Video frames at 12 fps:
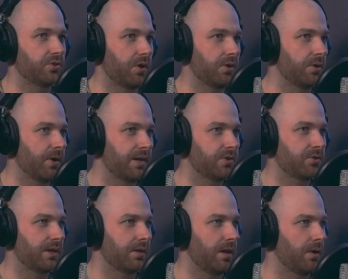stronger, I'd
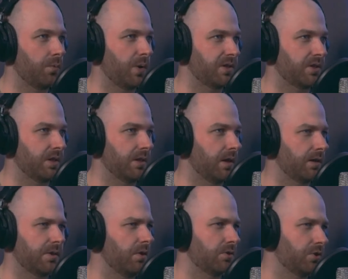drink like whiskey,
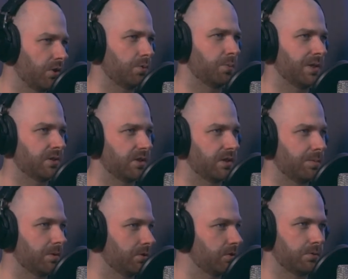like not good whiskey,
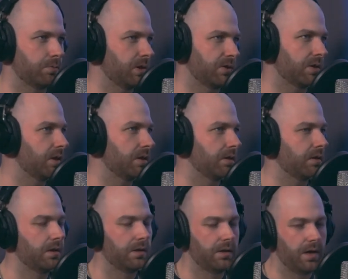but just whiskey.
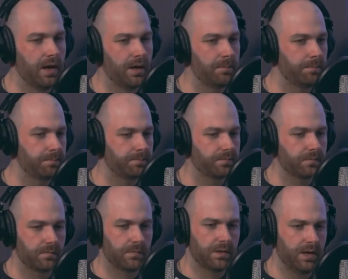Mm. Um,
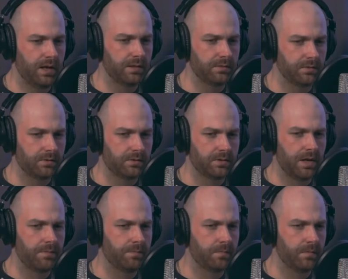and
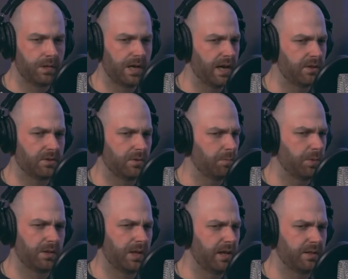um, yeah, so
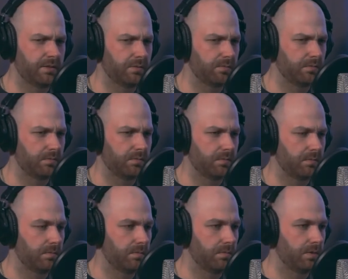but like
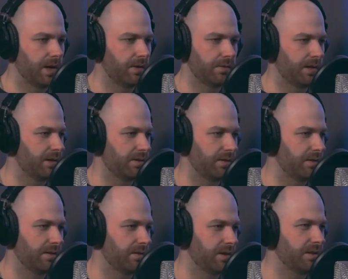now, like th
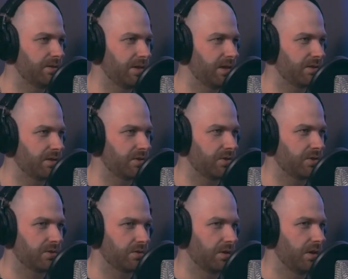th these days, it's
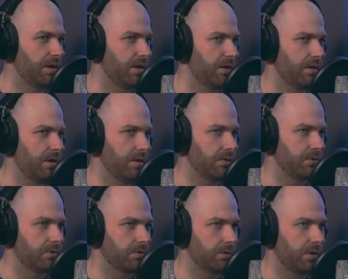just no. I'll
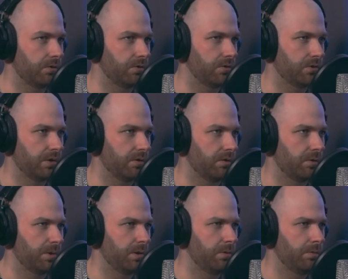just I'll just sit
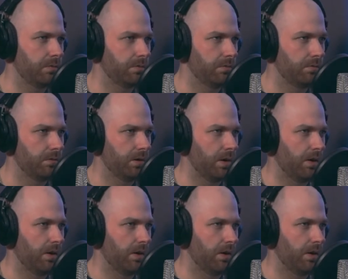on my own at